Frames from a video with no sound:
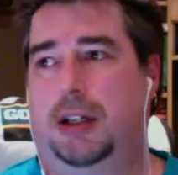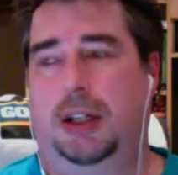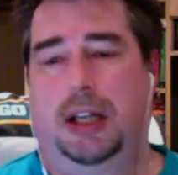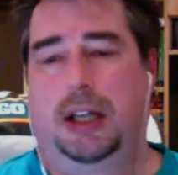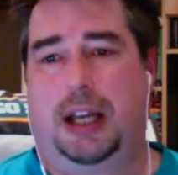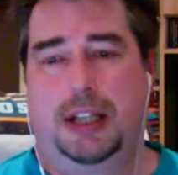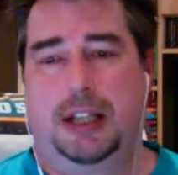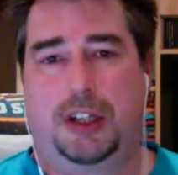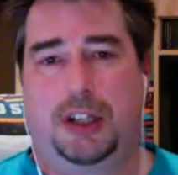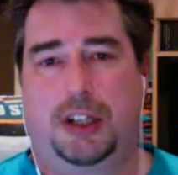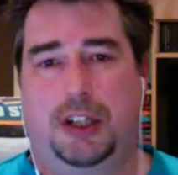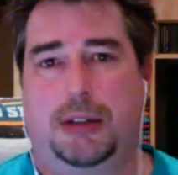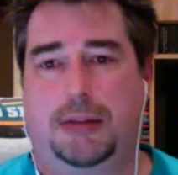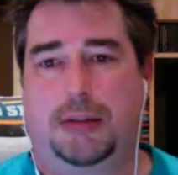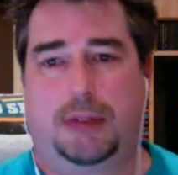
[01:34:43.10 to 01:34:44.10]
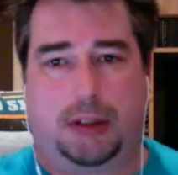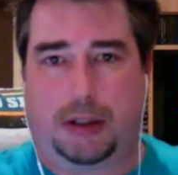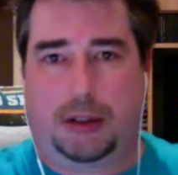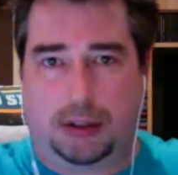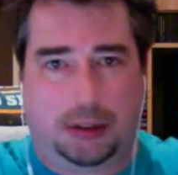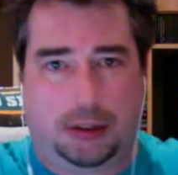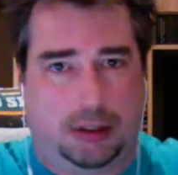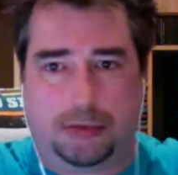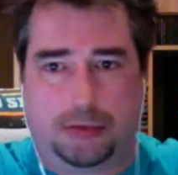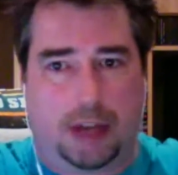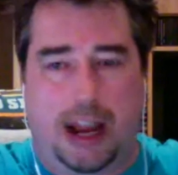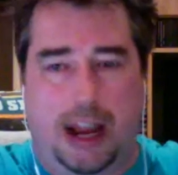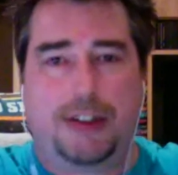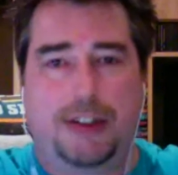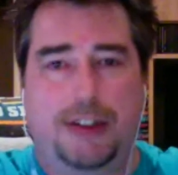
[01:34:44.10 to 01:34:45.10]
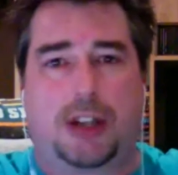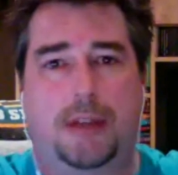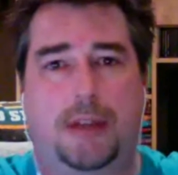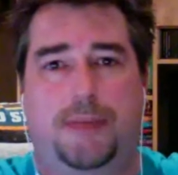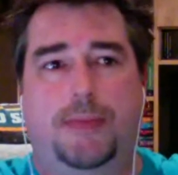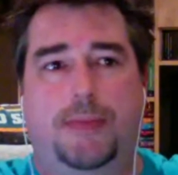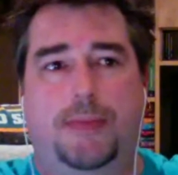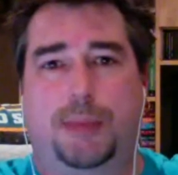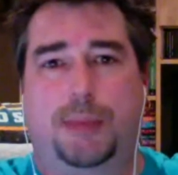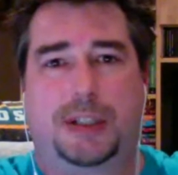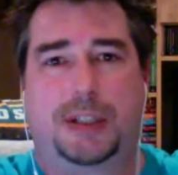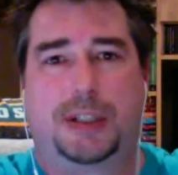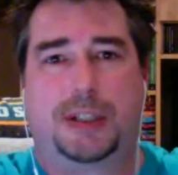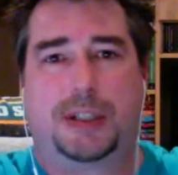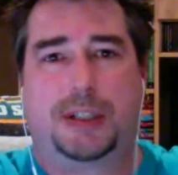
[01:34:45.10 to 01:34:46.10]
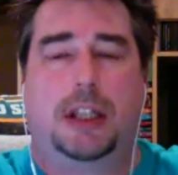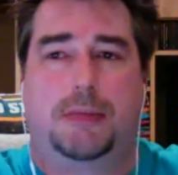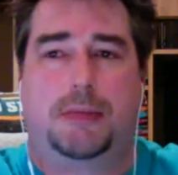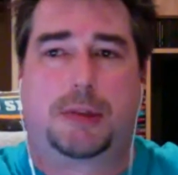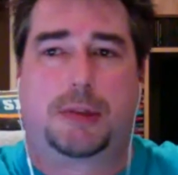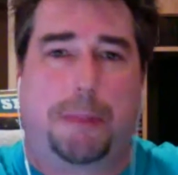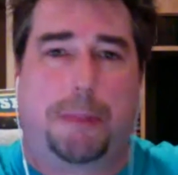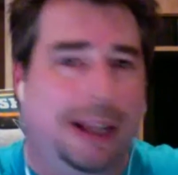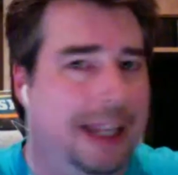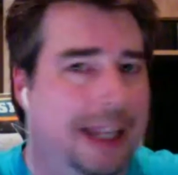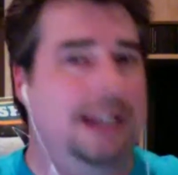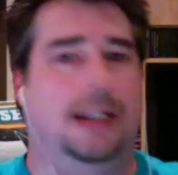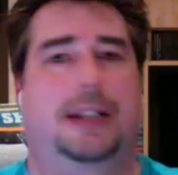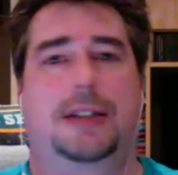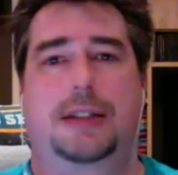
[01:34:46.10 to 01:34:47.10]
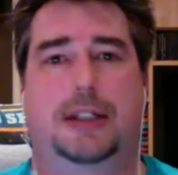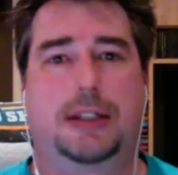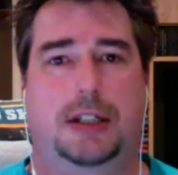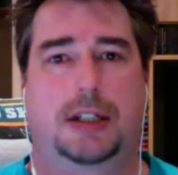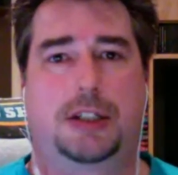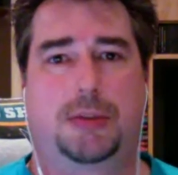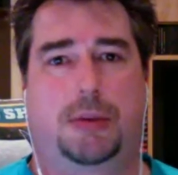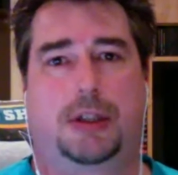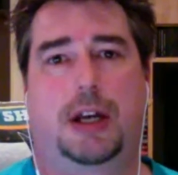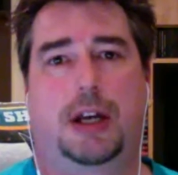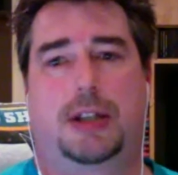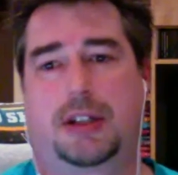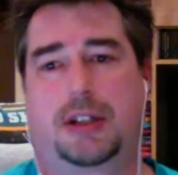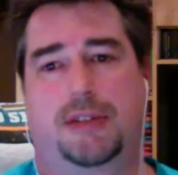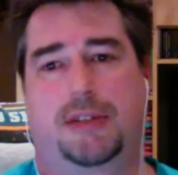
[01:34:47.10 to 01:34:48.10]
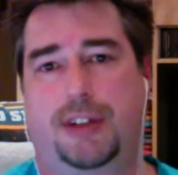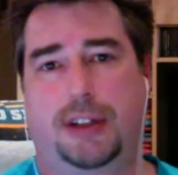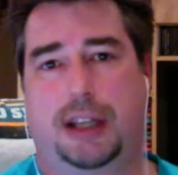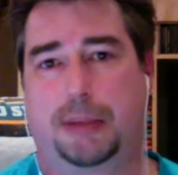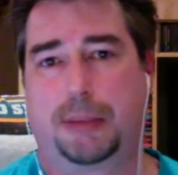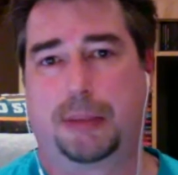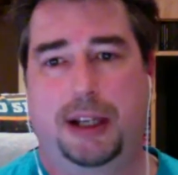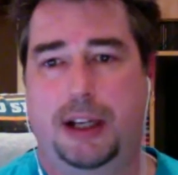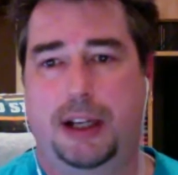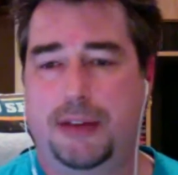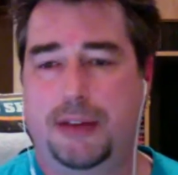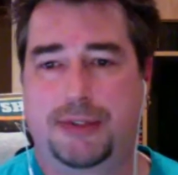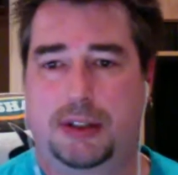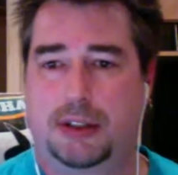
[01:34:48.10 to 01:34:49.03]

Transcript: it's going to be, every time Pacific teams play next season, I swear to God, it's going to feel like playoffs.